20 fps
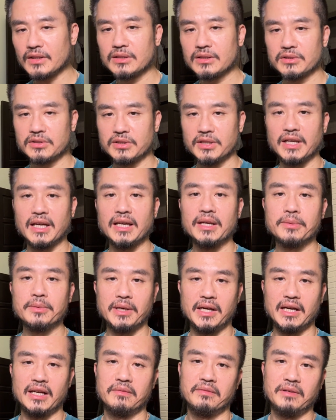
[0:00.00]
Today we
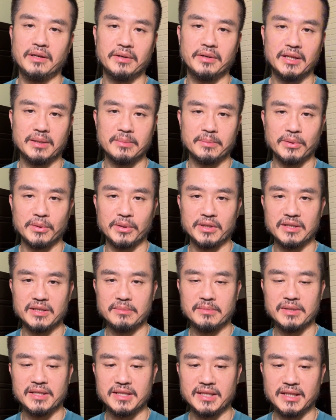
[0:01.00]
had a very important
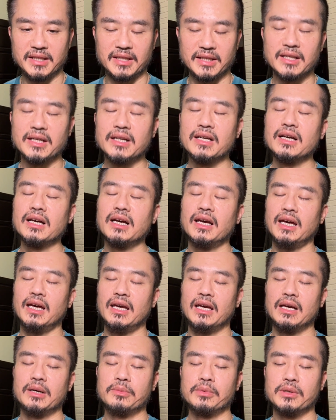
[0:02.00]
meeting,
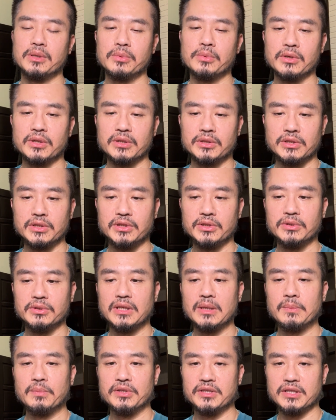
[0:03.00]
and we were to do
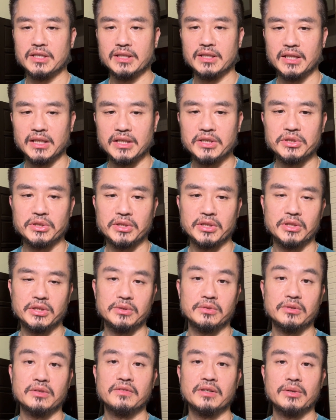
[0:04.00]
a presentation
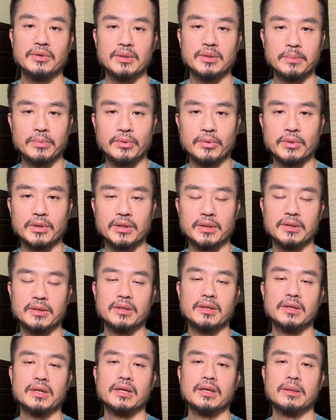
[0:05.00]
to a very
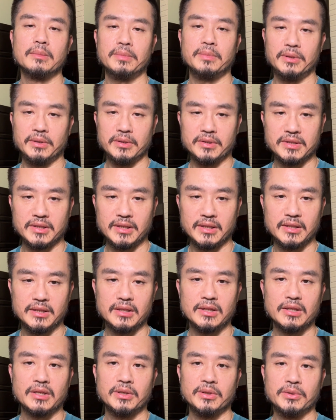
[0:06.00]
important
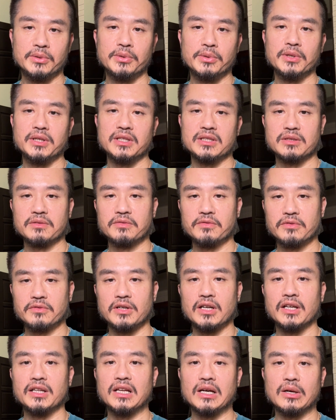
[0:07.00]
person who is
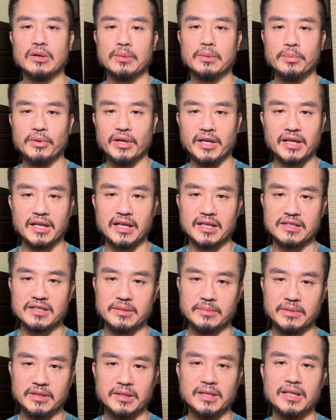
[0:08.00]
from our brain
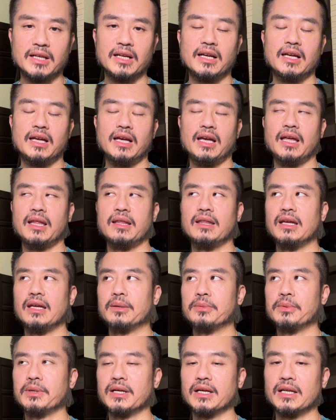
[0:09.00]
customer. And
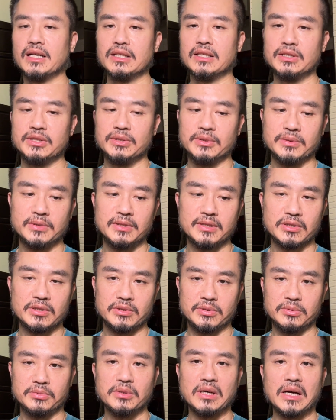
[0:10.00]
then we're gonna do this
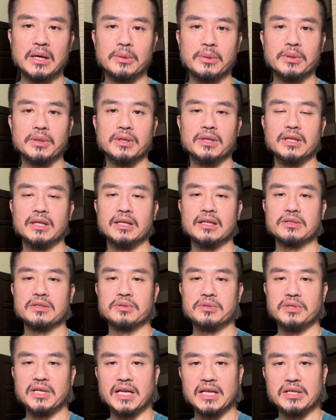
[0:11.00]
2 hour
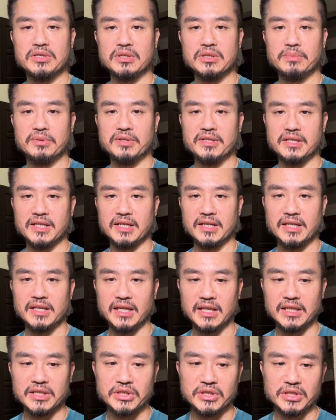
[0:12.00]
strategy
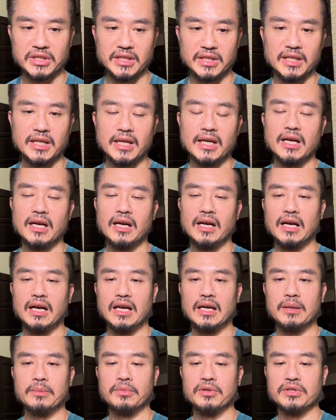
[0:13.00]
presentation. I
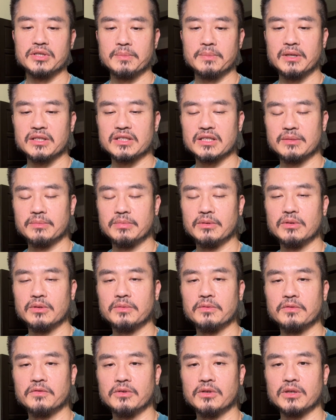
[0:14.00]
am responsible
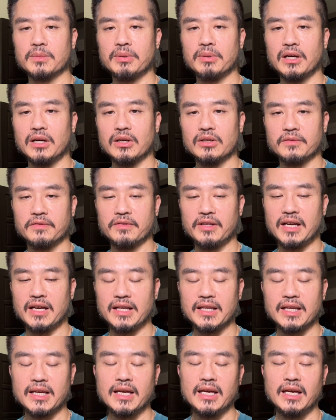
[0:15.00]
for part of
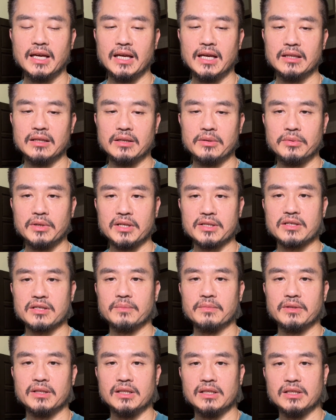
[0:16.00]
that, and the rest
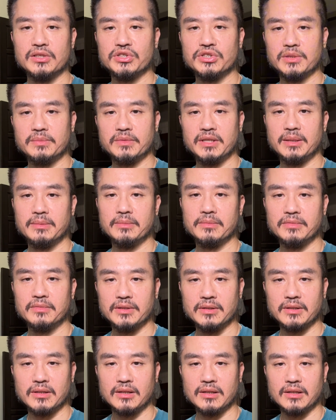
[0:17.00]
of the leadership
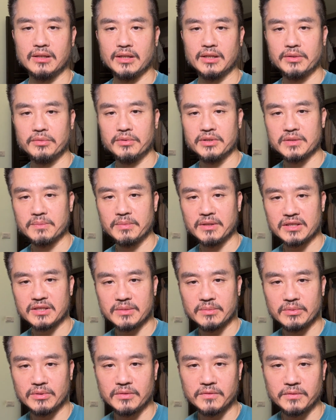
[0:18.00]
team are
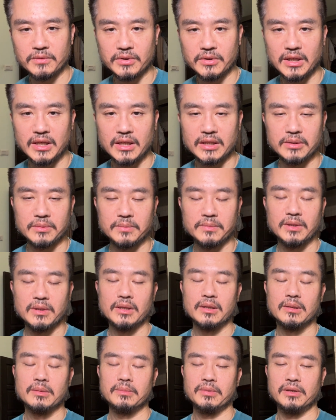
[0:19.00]
responsible for other
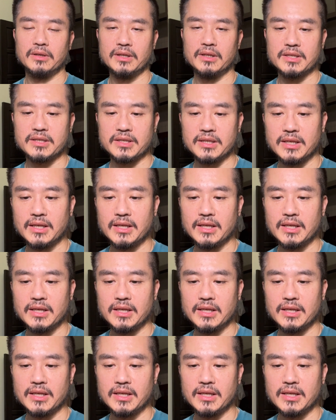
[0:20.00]
parts.